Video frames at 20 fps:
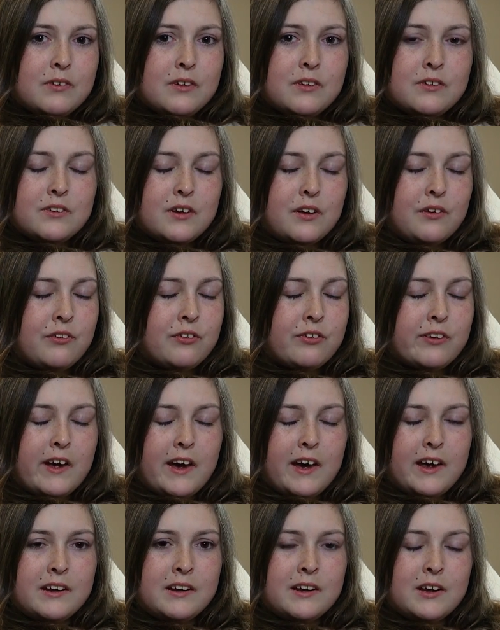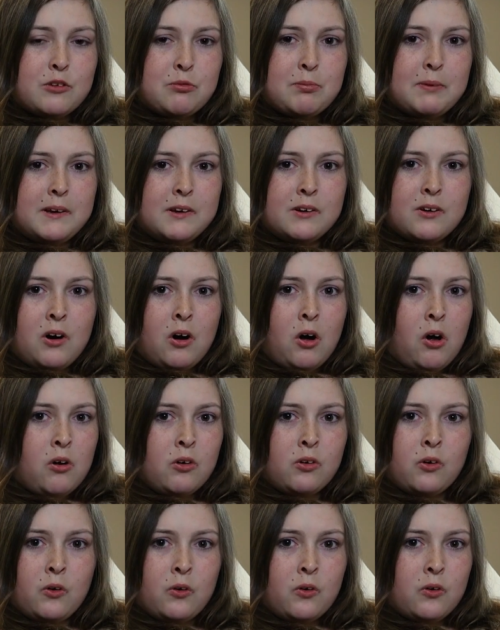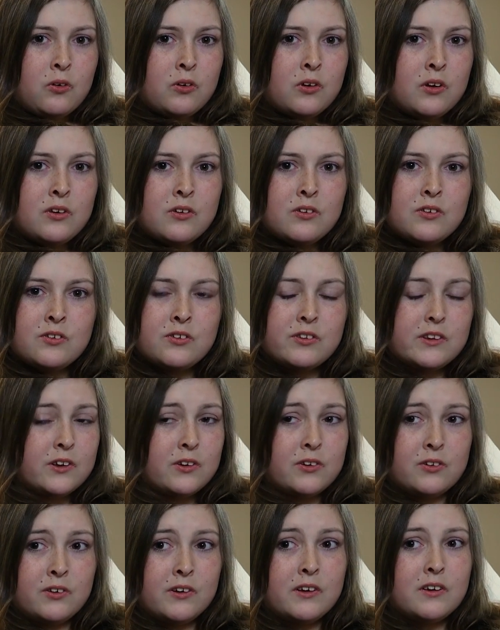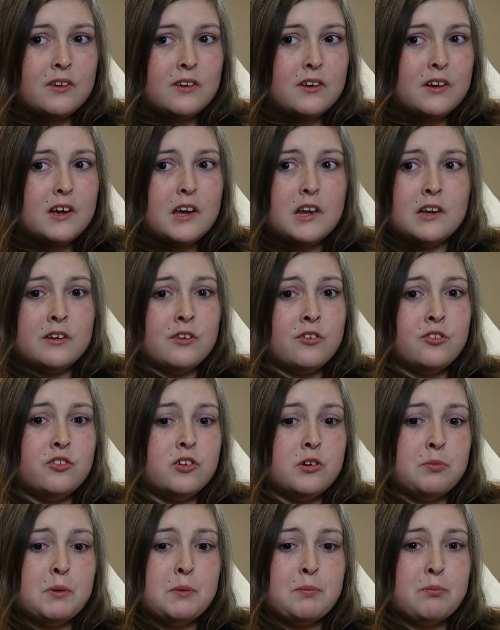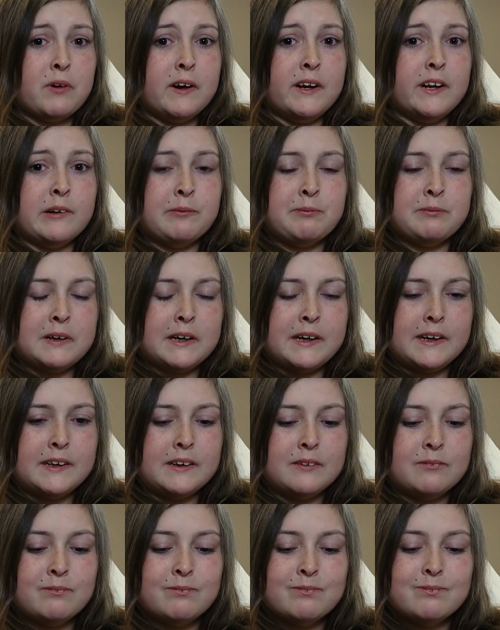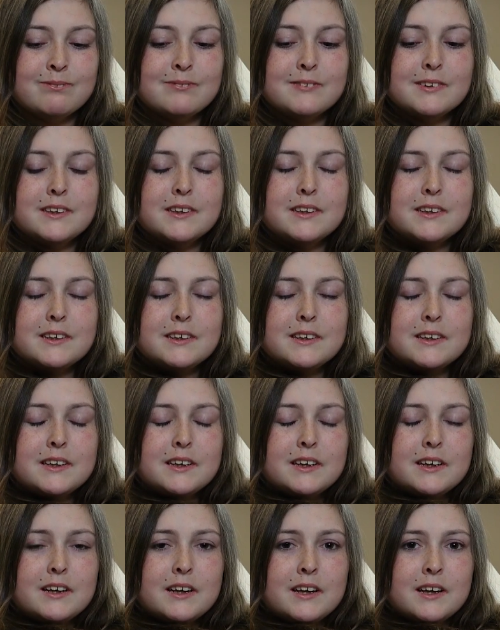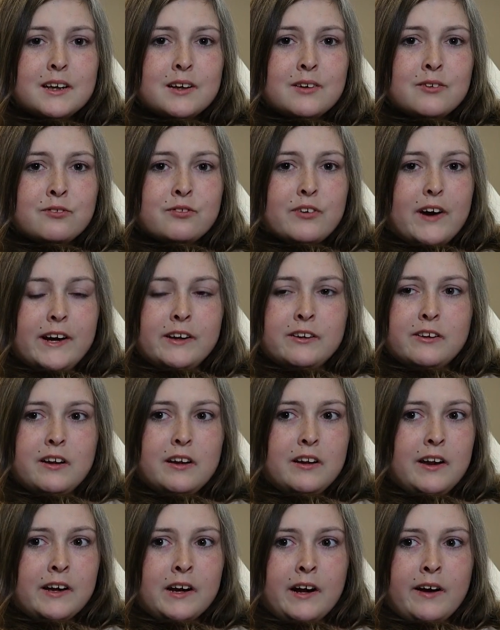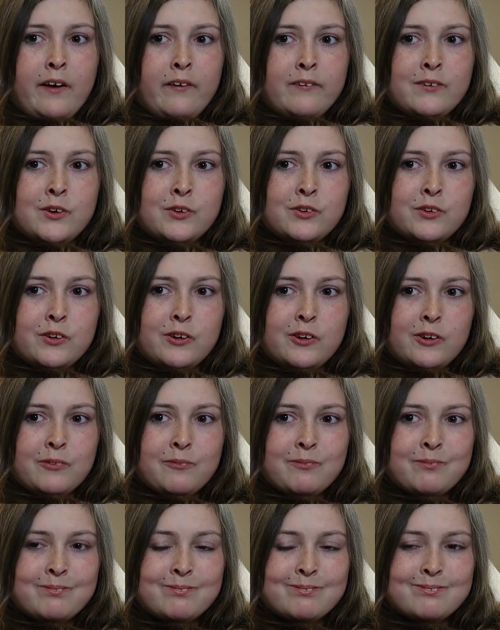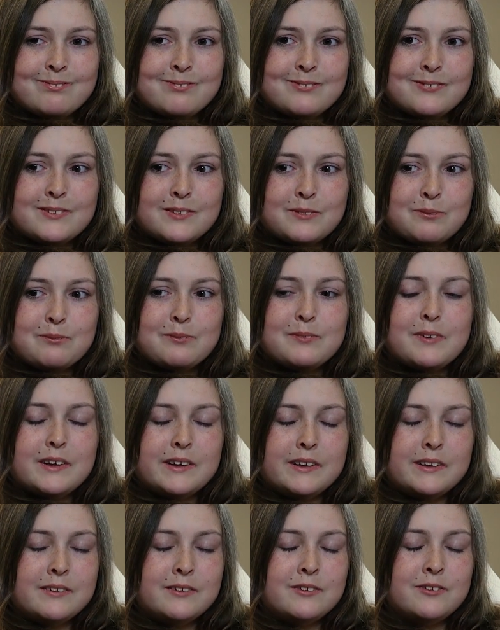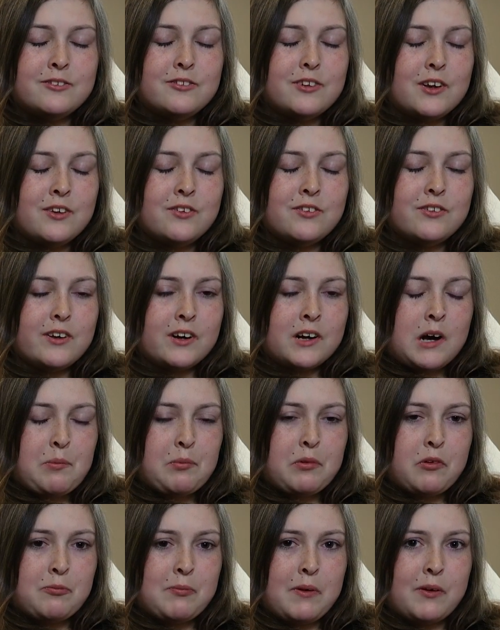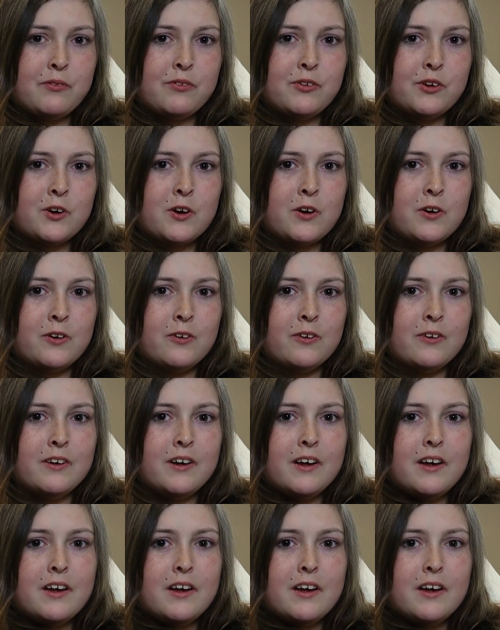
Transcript: since then it's been all go, still in the stupid brain of mine, fighting it like I always do. And just a couple of months ago,